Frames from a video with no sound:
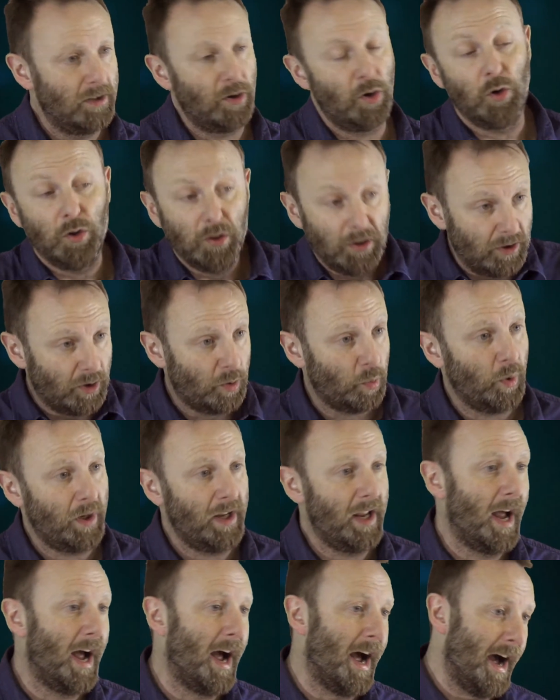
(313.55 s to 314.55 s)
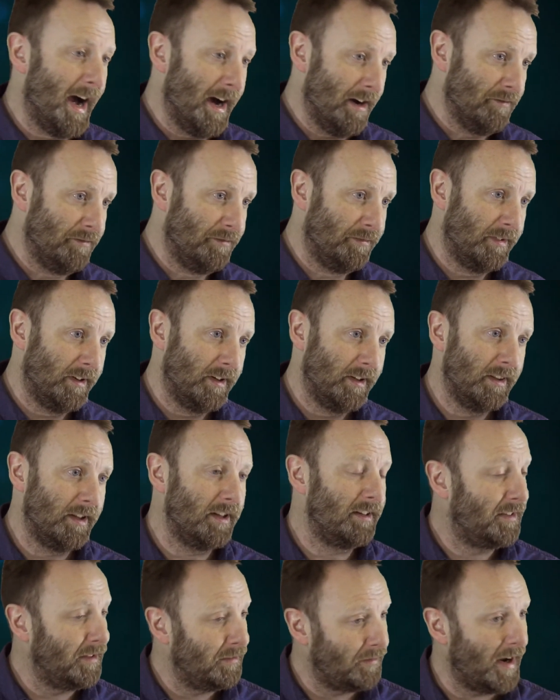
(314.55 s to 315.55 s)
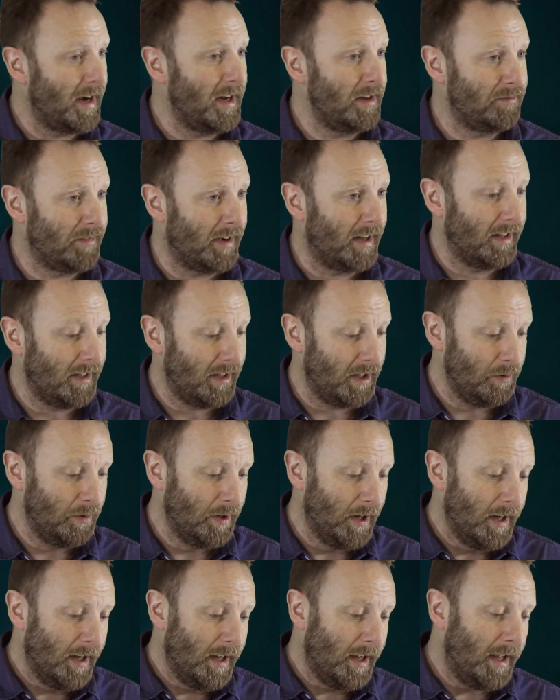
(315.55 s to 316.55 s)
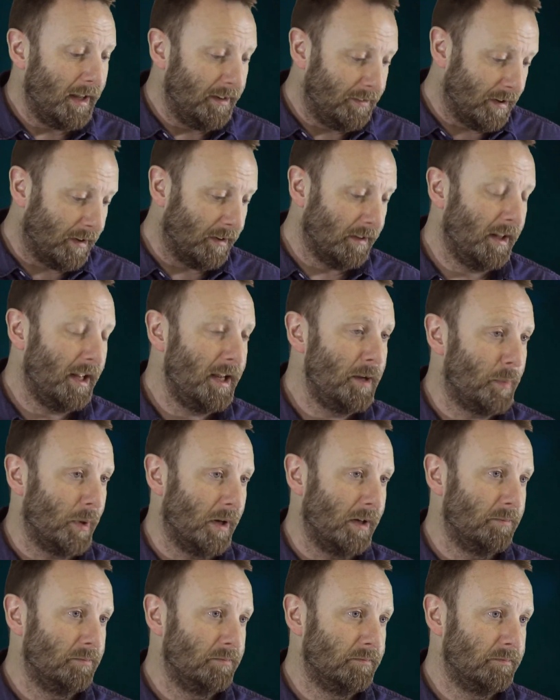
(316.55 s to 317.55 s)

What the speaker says: all that we have that's of any value is our labour.